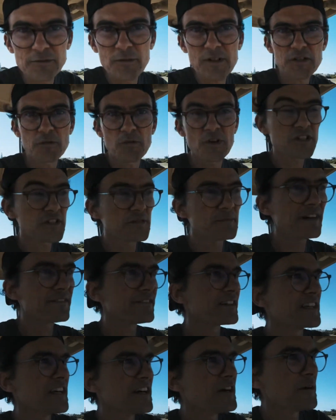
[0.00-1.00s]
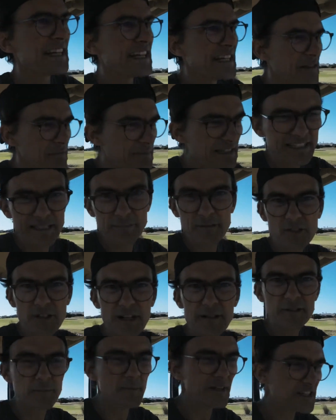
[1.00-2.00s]
so much for watching my video. Please
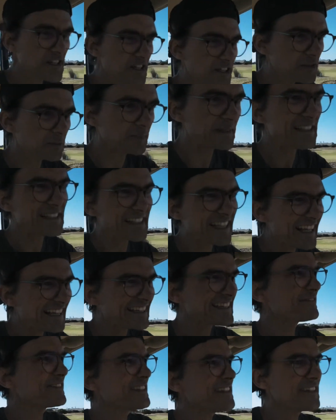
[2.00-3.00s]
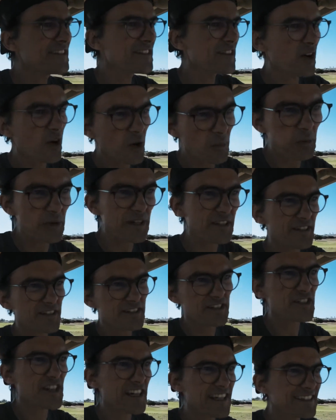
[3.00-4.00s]
subscribe to my channel, please like the video. The whole point of this
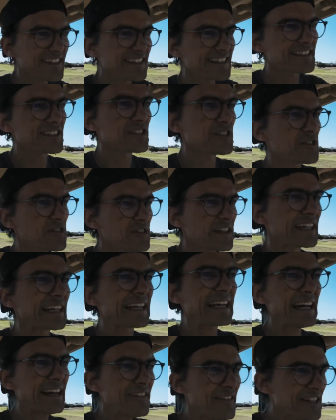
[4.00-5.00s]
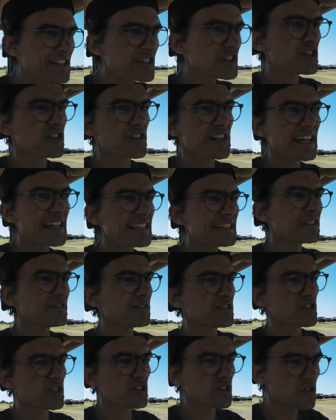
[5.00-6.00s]
channel is to encourage creatives
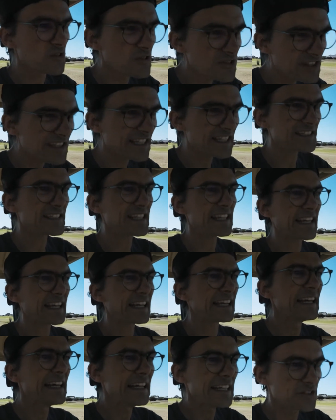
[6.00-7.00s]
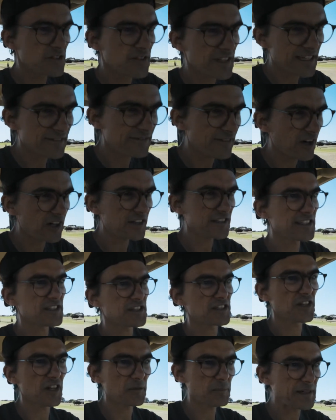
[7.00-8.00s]
to use their tech to their advantage
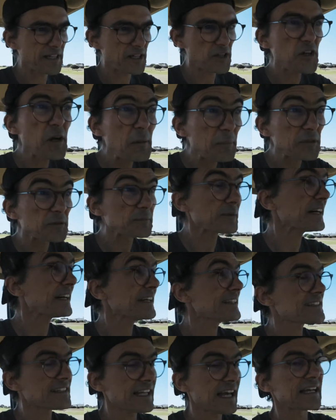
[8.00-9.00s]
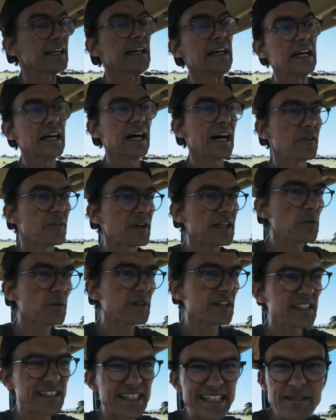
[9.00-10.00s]
and not be crippled by it. Like, I really want
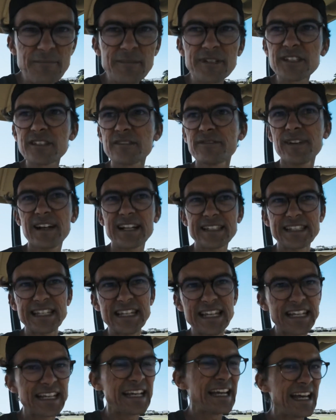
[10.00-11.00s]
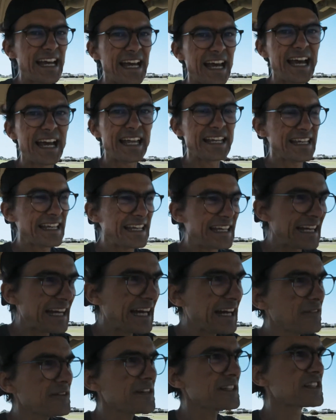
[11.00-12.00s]
to demystify tech and
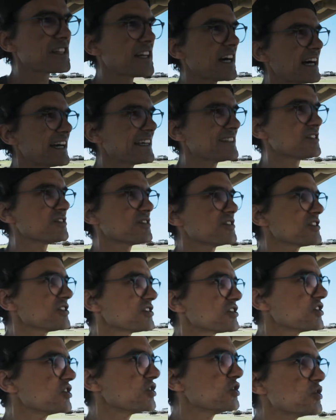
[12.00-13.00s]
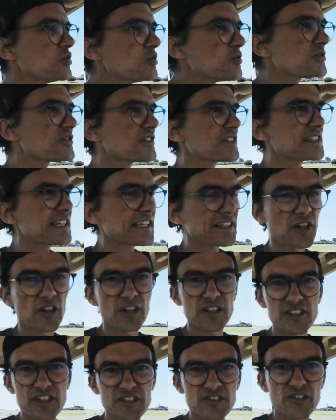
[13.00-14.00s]
encourage guys to just use the
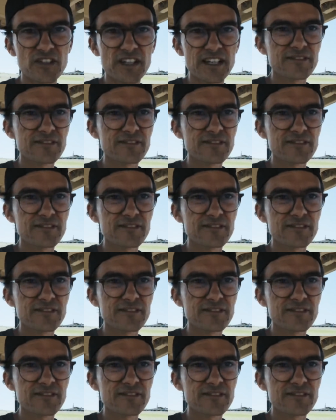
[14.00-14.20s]
technology to their